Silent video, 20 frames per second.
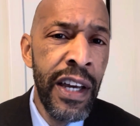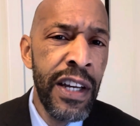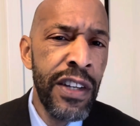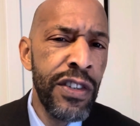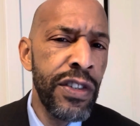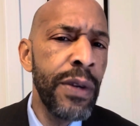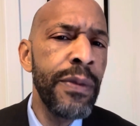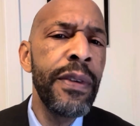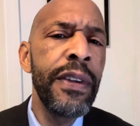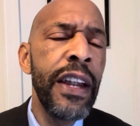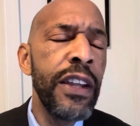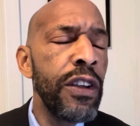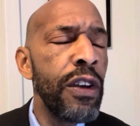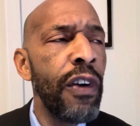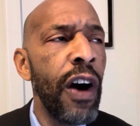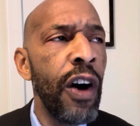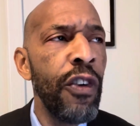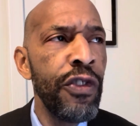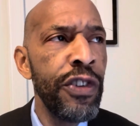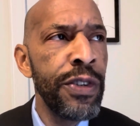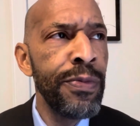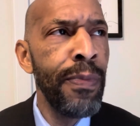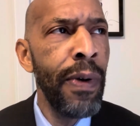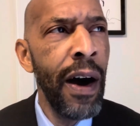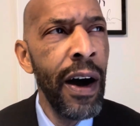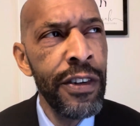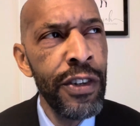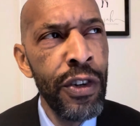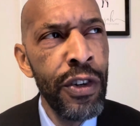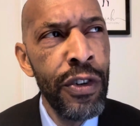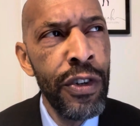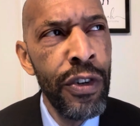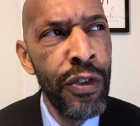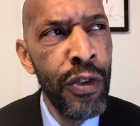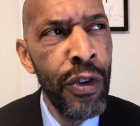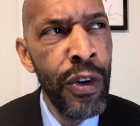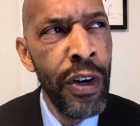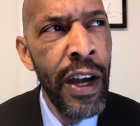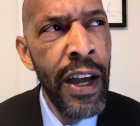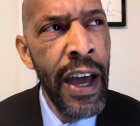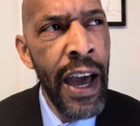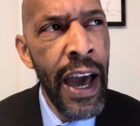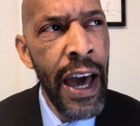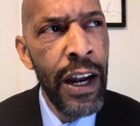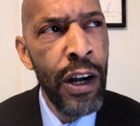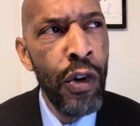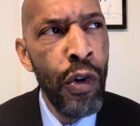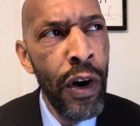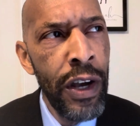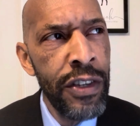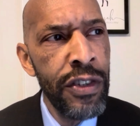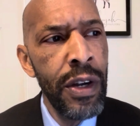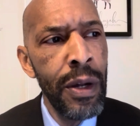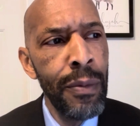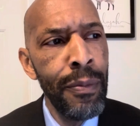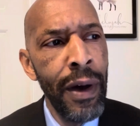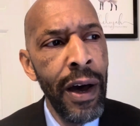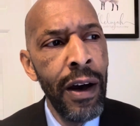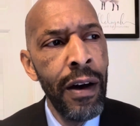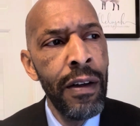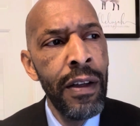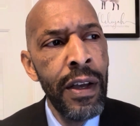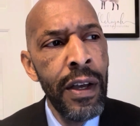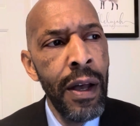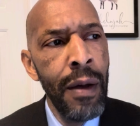Something that you've always pondered or had a question about.